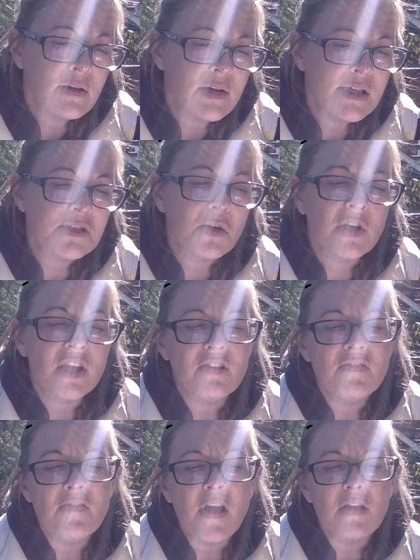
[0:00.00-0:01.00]
And so he
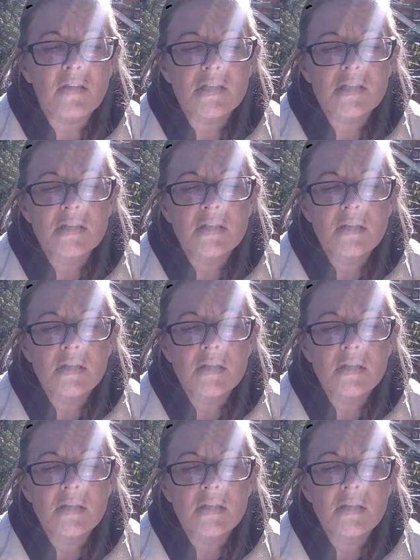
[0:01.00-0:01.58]
felt